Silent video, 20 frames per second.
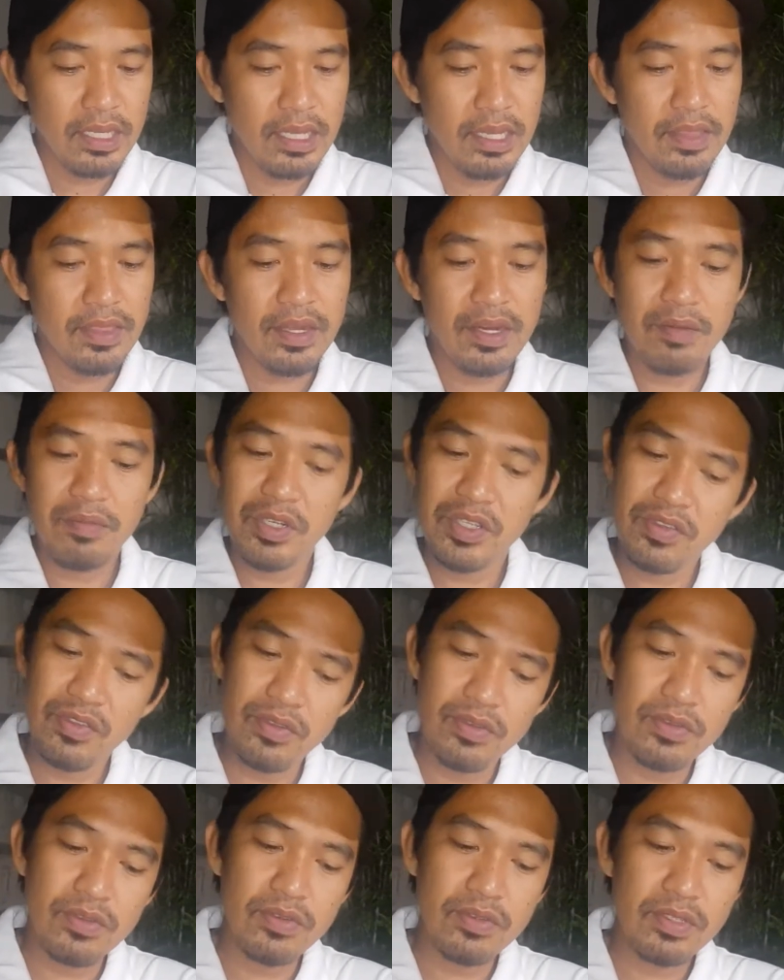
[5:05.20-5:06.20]
The number
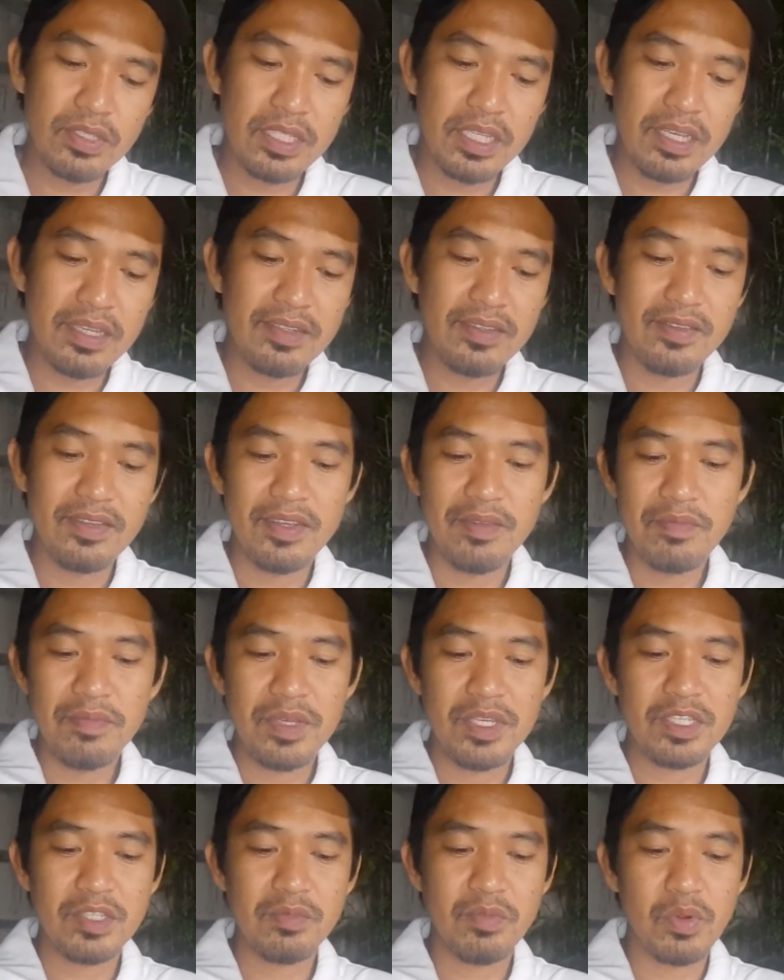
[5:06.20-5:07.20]
two, second tip,
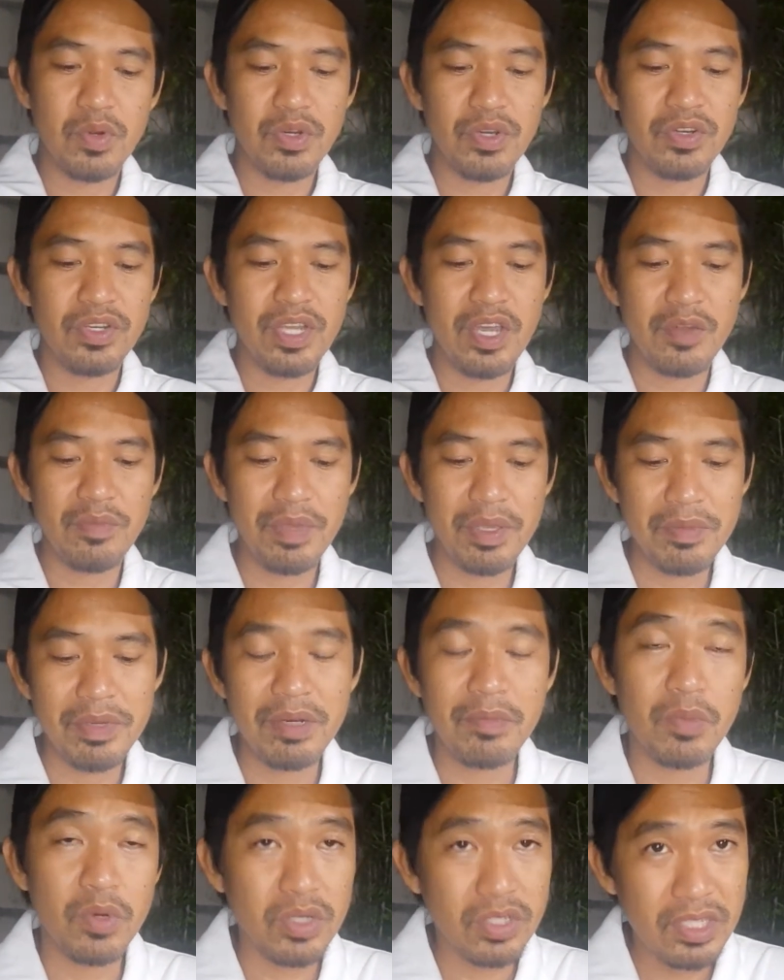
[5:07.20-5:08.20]
explore your down payment and
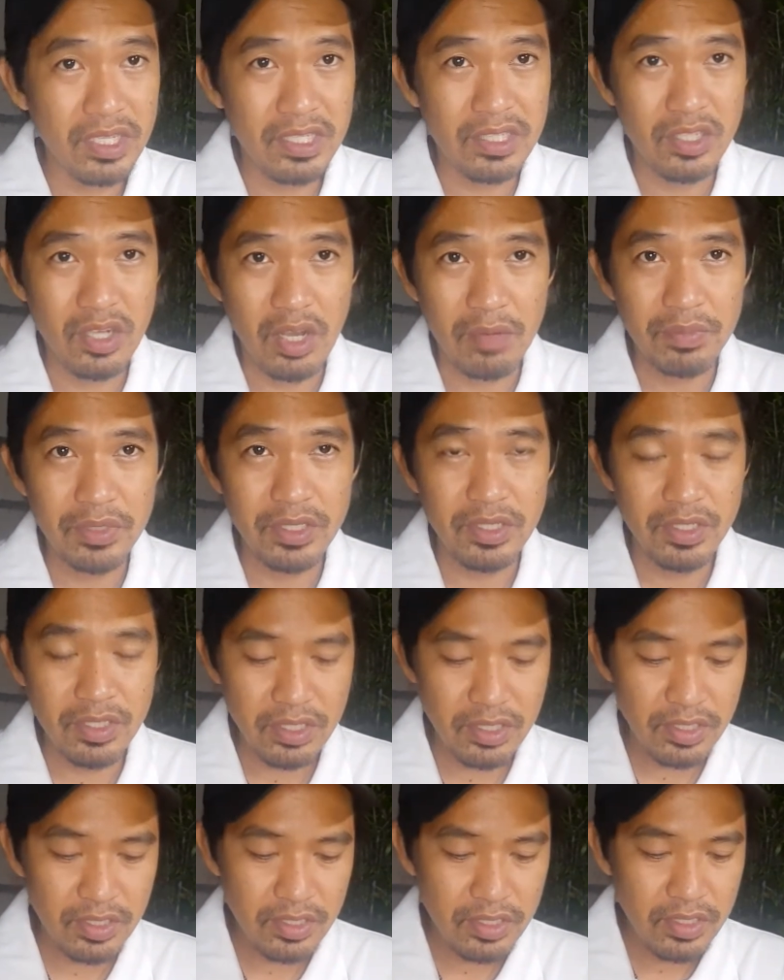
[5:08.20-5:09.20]
mortgage
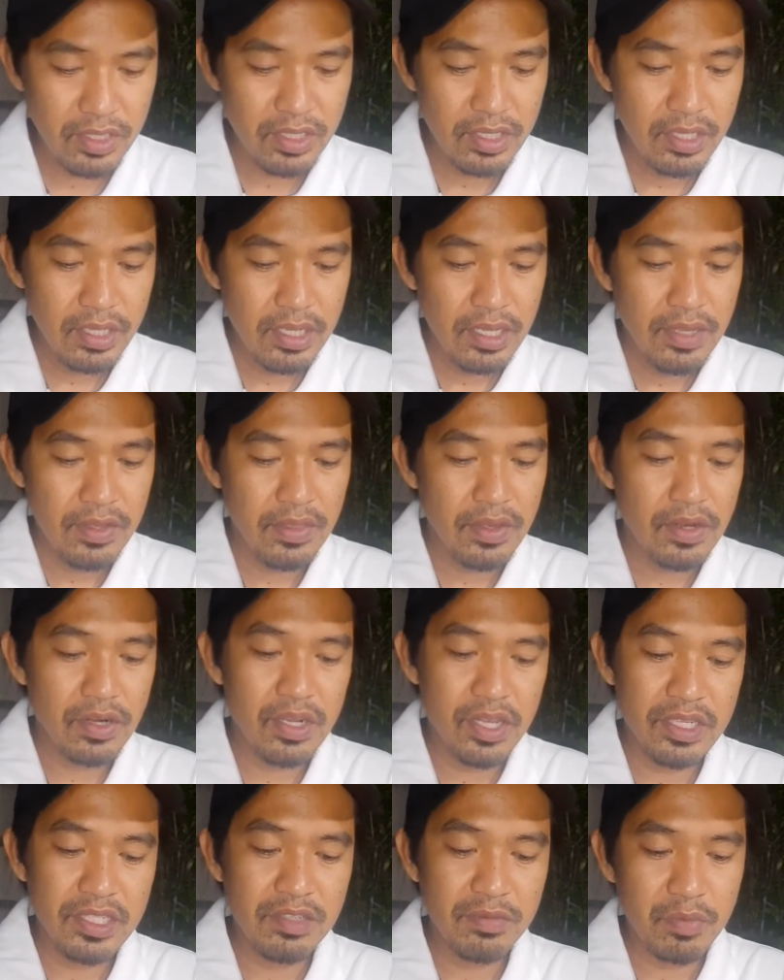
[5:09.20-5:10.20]
options. There are
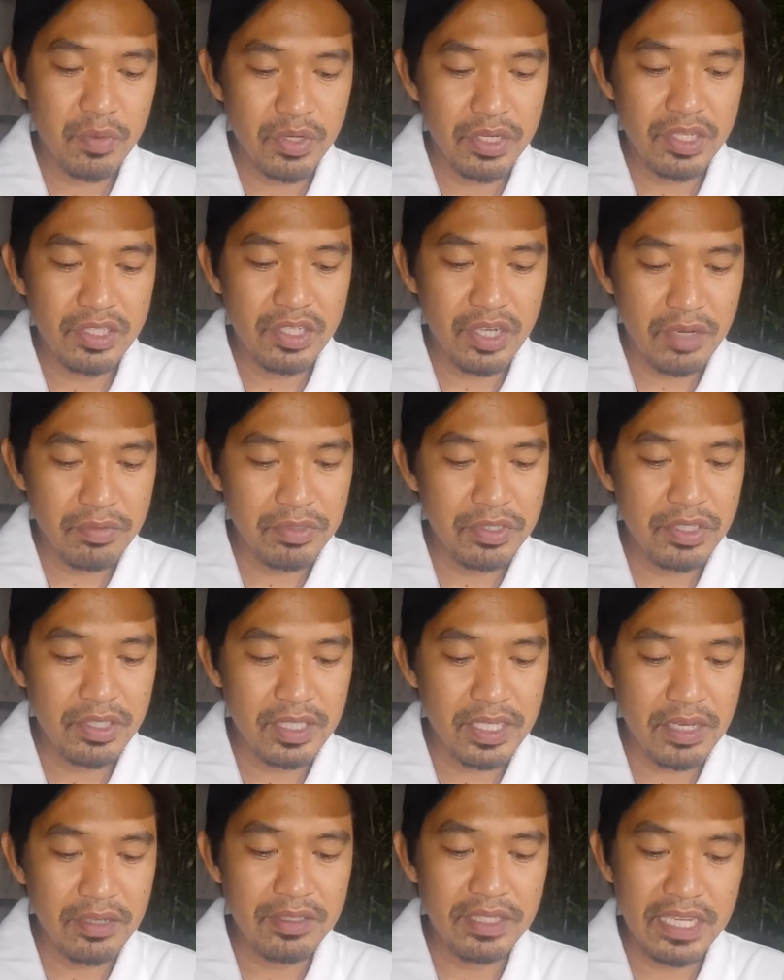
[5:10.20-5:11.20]
lots of mortgage options
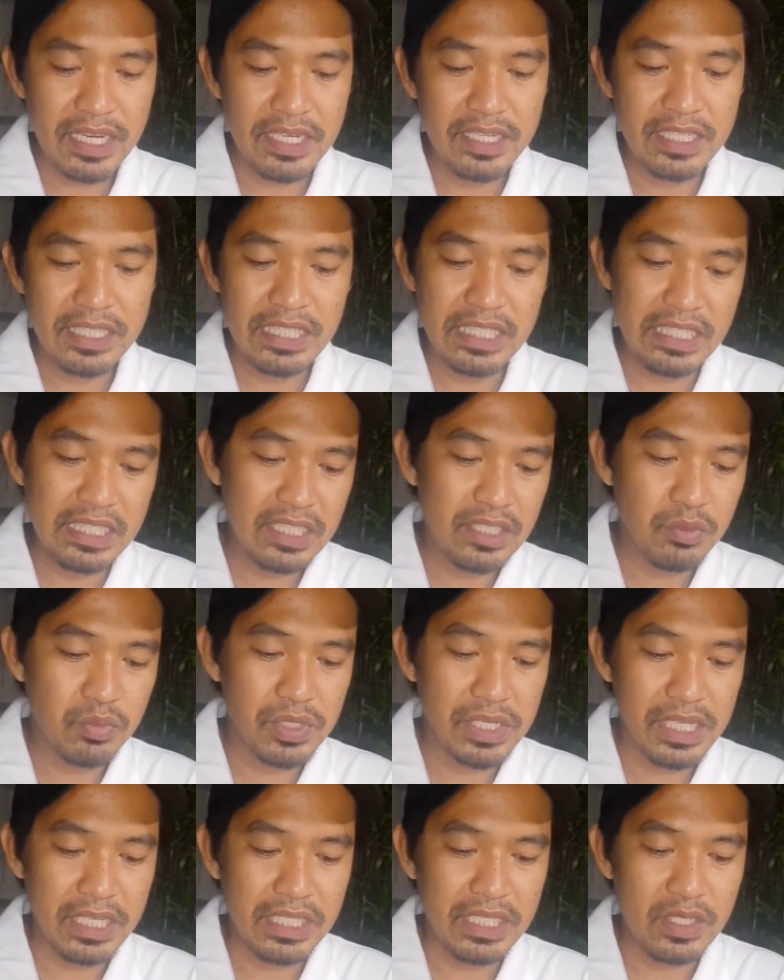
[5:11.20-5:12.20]
out there, each with
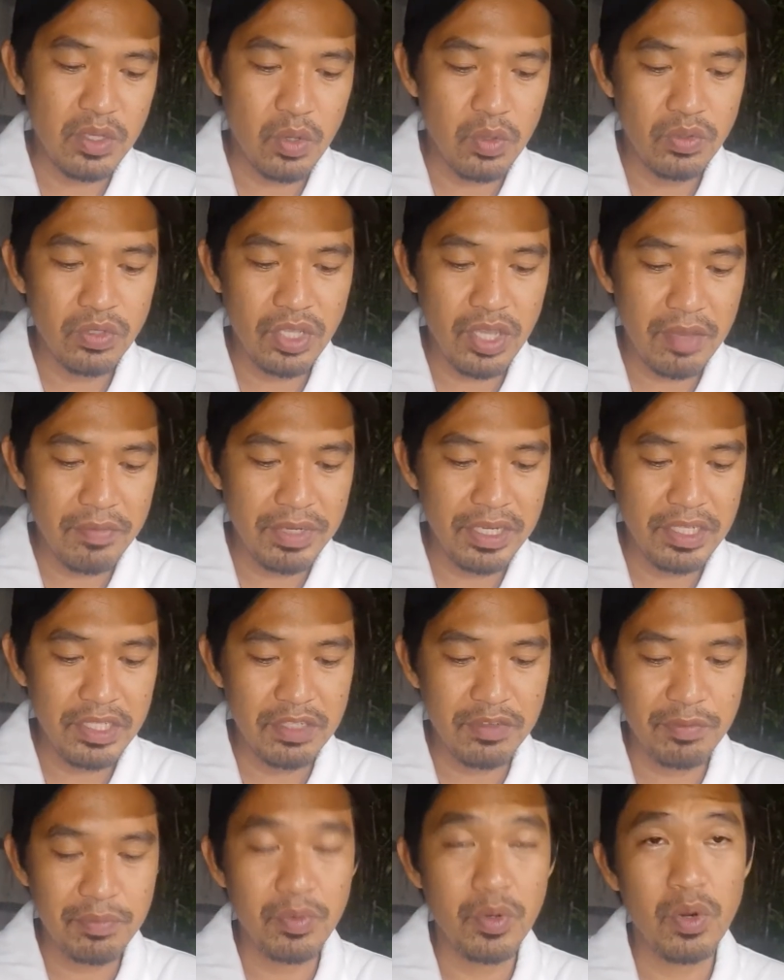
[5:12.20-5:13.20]
its own combination
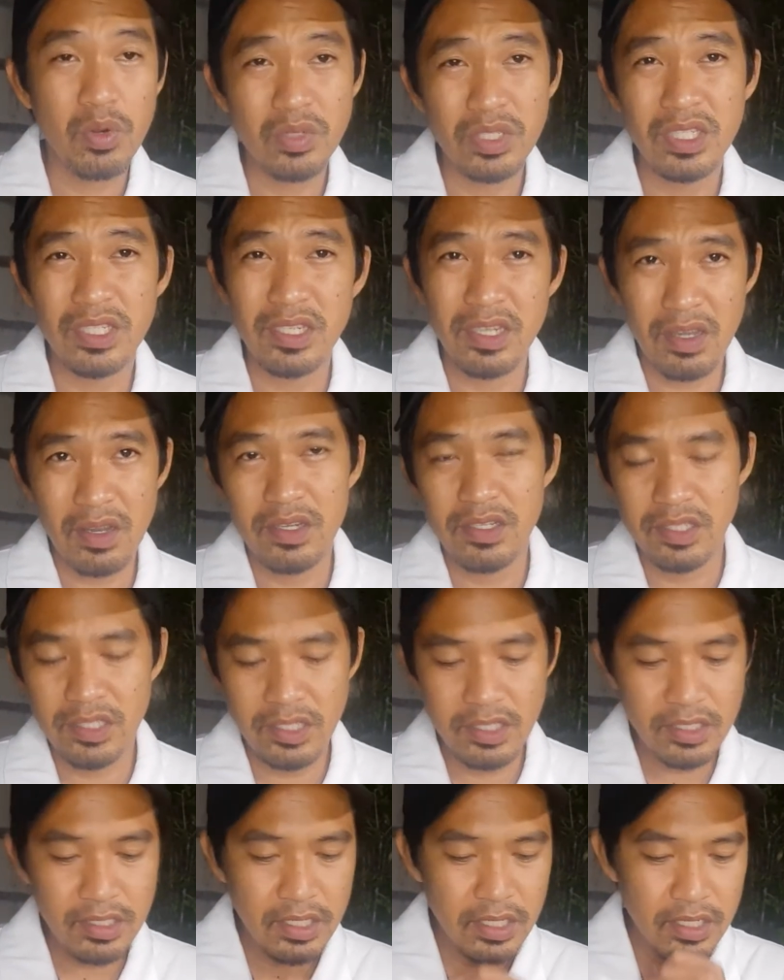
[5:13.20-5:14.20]
of pros and
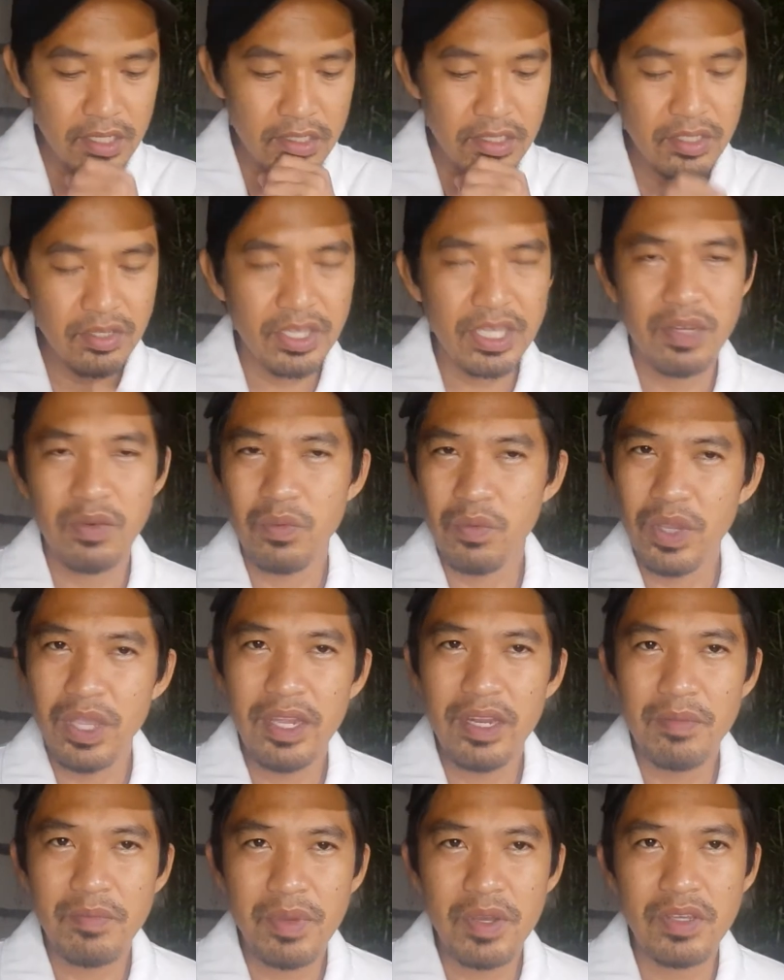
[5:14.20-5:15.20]
cons. So you can weigh
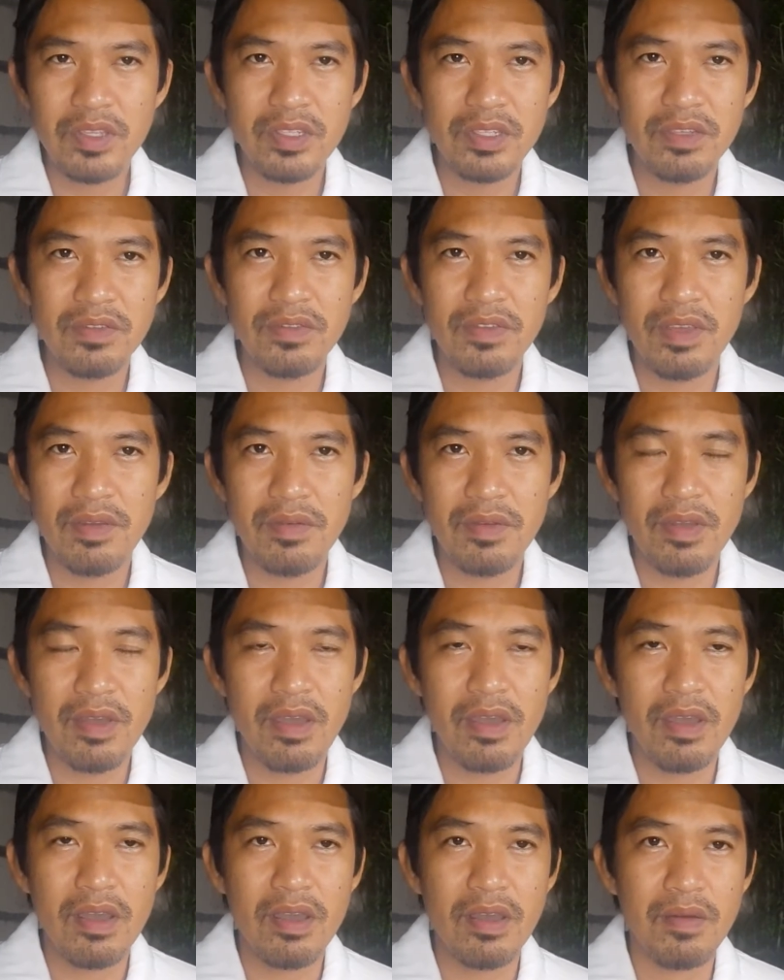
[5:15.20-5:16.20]
the positive,
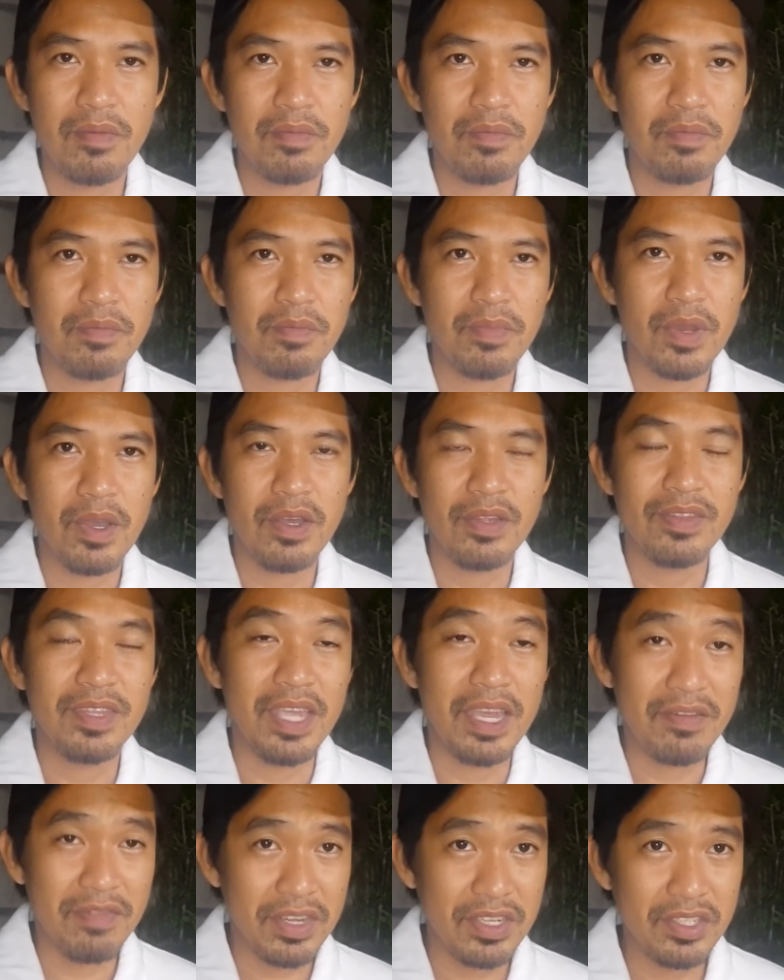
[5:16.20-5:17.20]
the
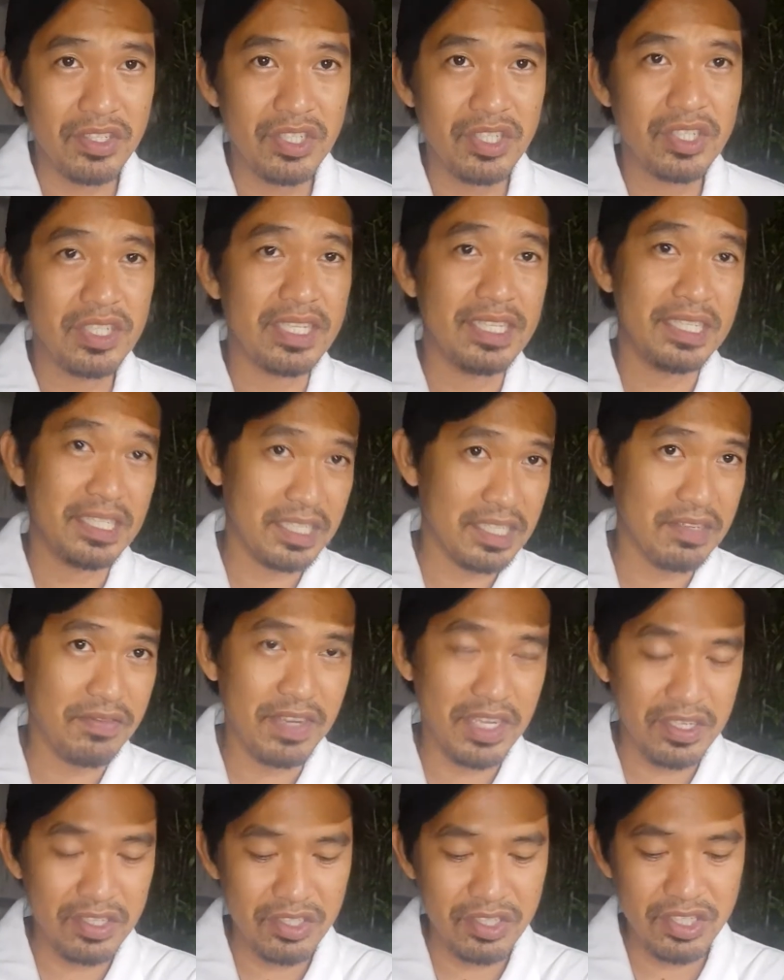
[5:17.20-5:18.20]
advantages and
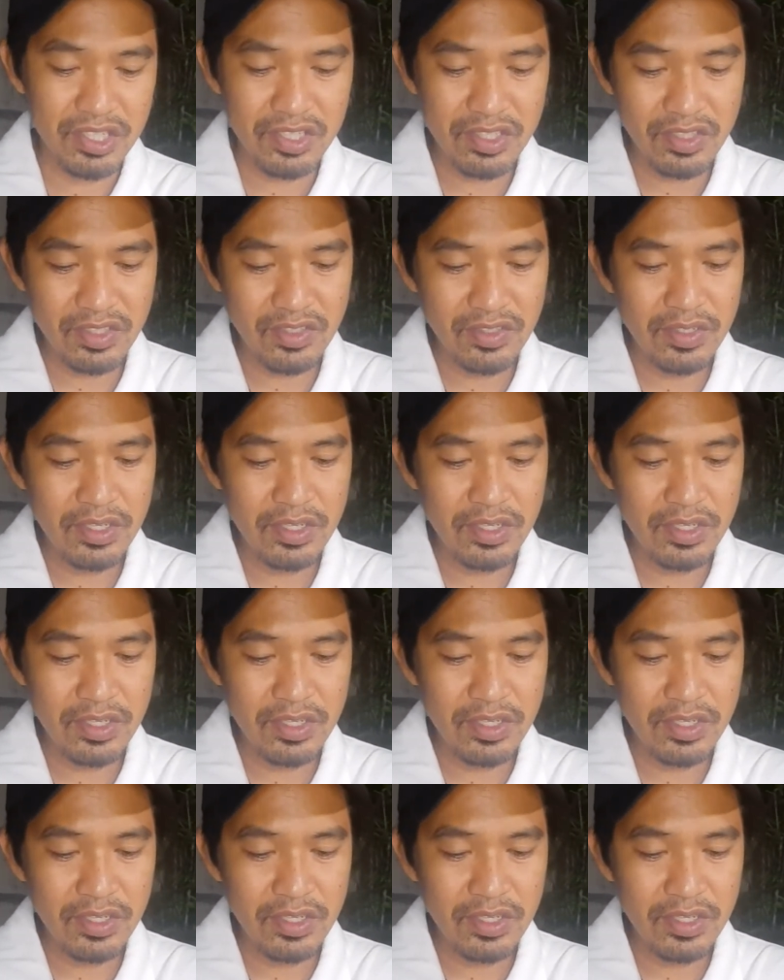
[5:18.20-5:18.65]
disadvantages.